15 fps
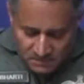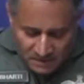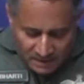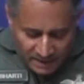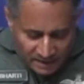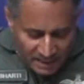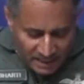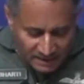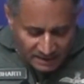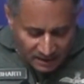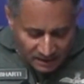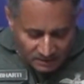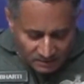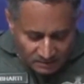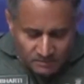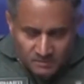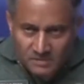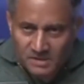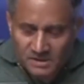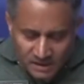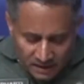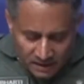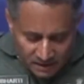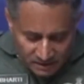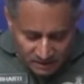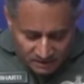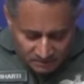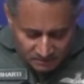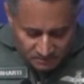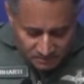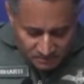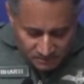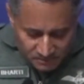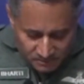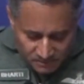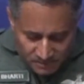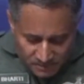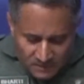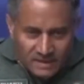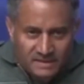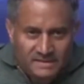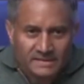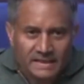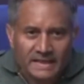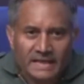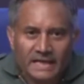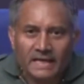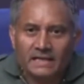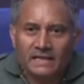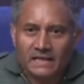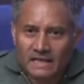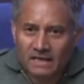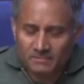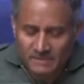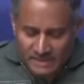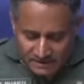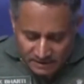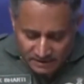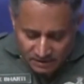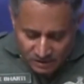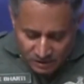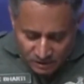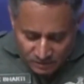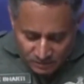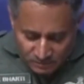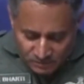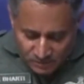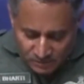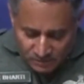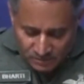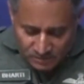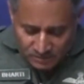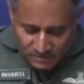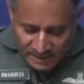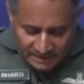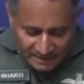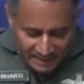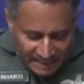Rahim Yar Khan, Sakar, sending a clear message that